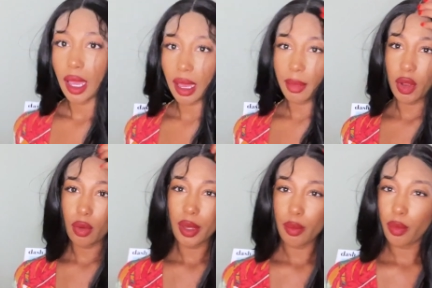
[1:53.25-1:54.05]
I'm gonna
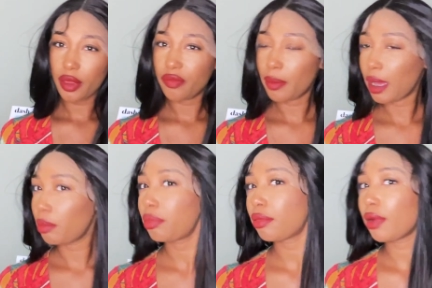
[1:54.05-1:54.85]
go in with my
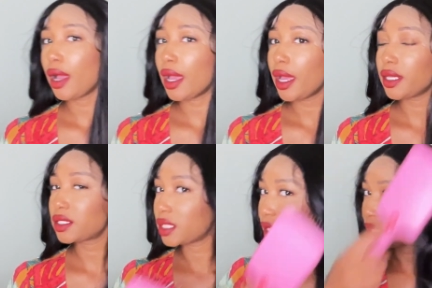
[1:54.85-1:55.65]

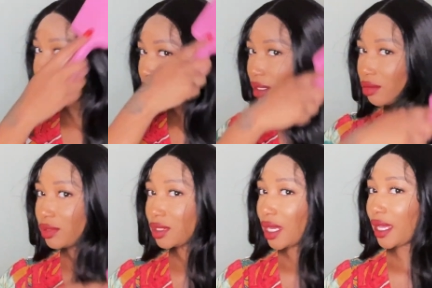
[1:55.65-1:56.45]
brush and it don't
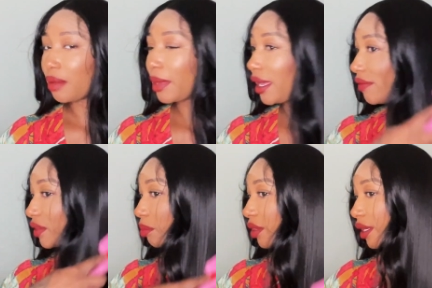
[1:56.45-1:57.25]
look like I'm gonna have
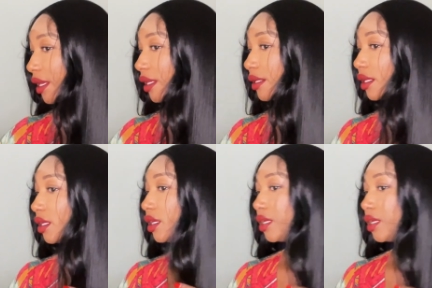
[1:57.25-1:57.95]
to put in